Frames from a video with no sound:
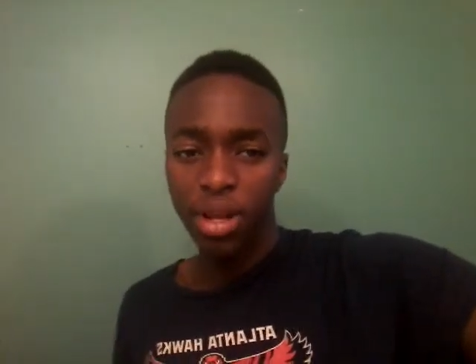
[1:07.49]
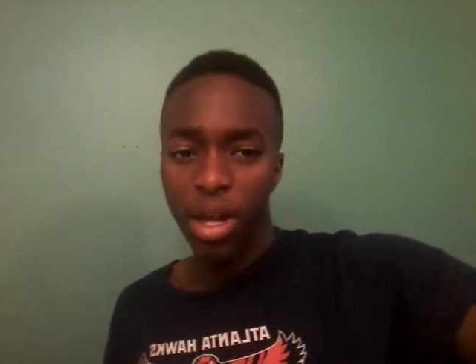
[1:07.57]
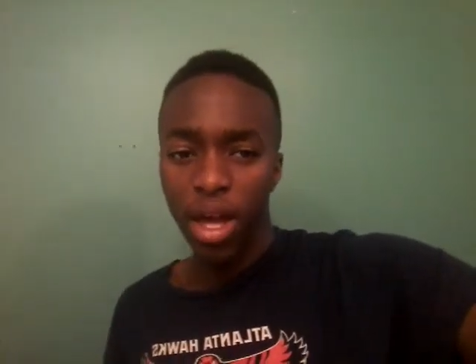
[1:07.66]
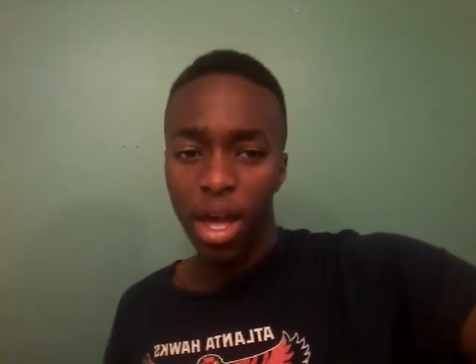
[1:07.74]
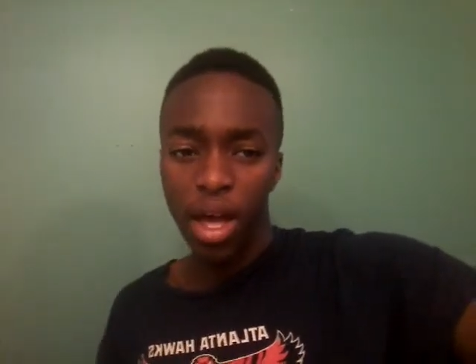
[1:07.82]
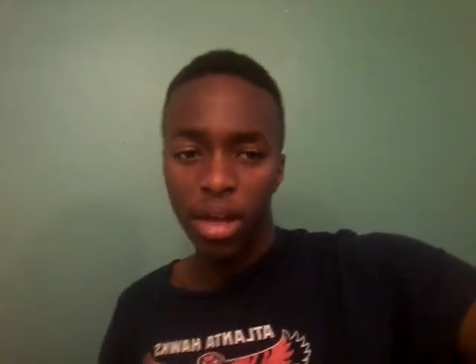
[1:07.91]

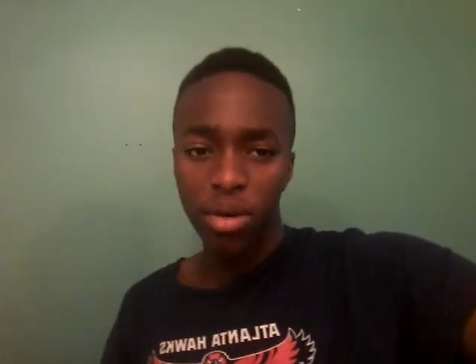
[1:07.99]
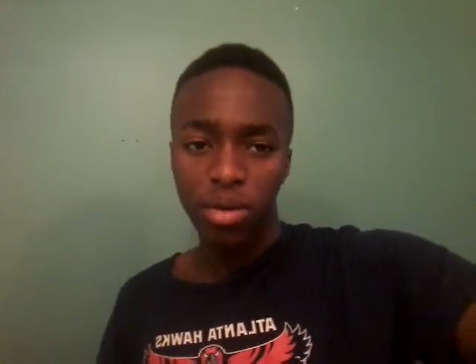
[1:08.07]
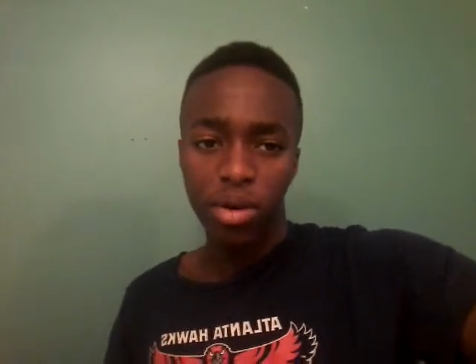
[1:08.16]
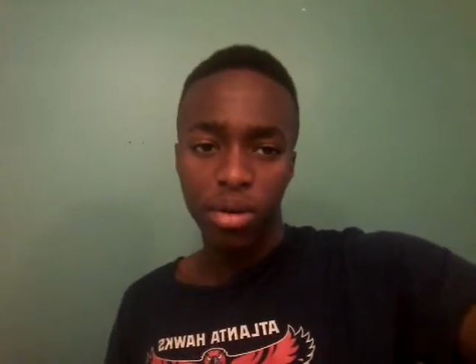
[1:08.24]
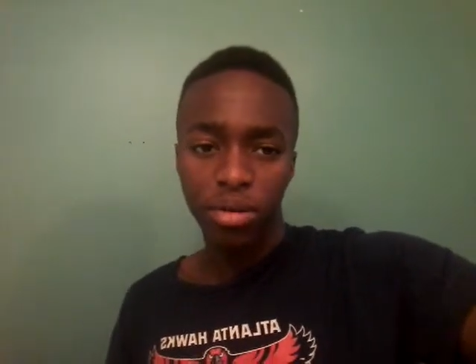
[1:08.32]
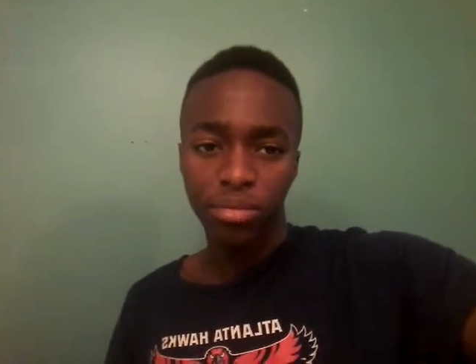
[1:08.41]
not
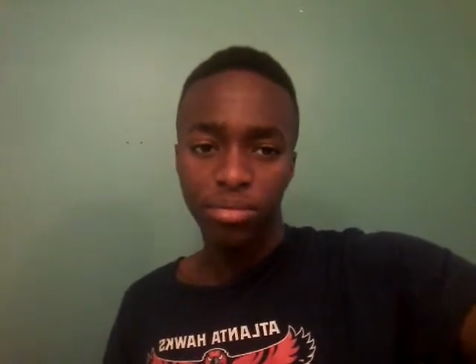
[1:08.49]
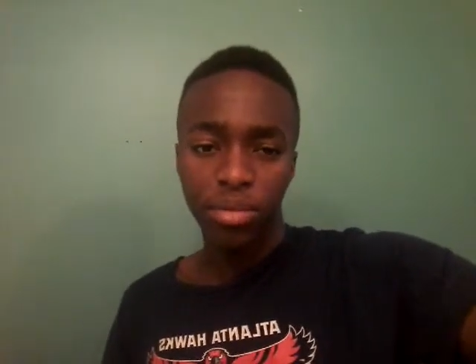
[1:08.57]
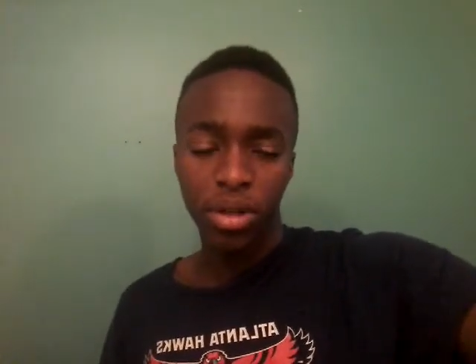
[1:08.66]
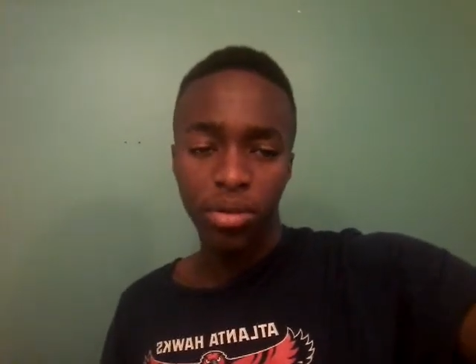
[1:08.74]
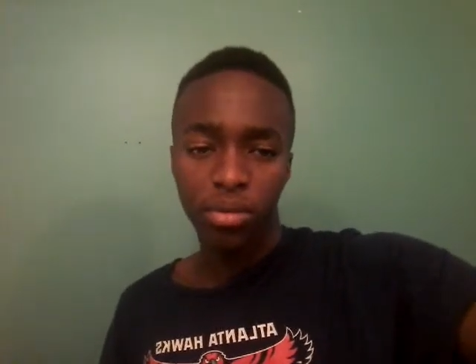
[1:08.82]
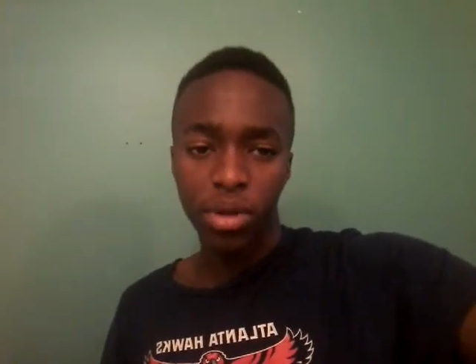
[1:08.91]

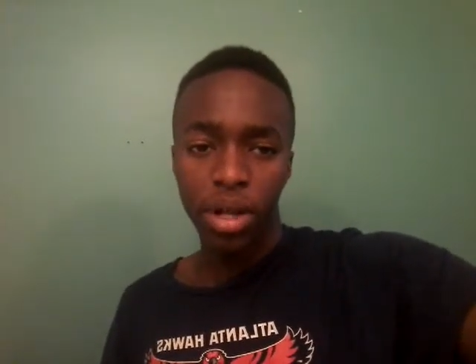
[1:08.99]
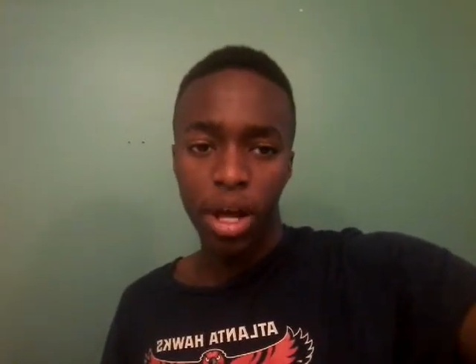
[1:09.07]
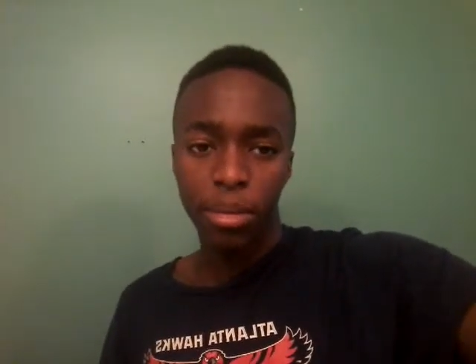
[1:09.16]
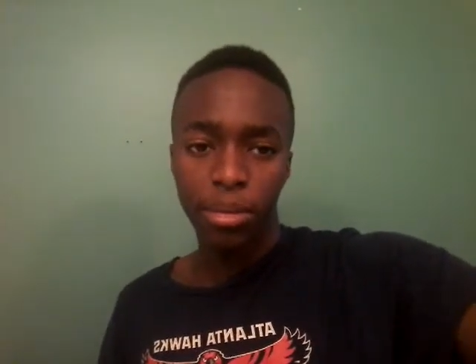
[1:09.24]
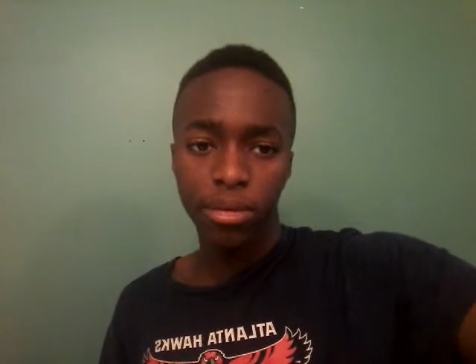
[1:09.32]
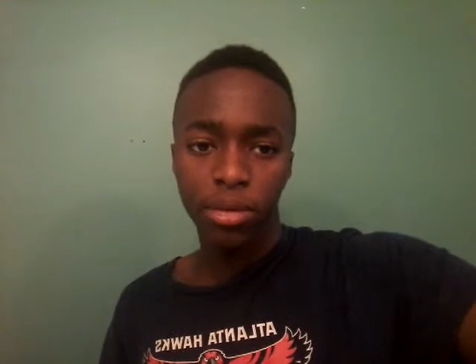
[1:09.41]
really
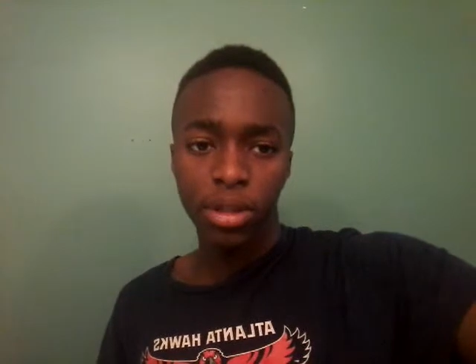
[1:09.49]
happen.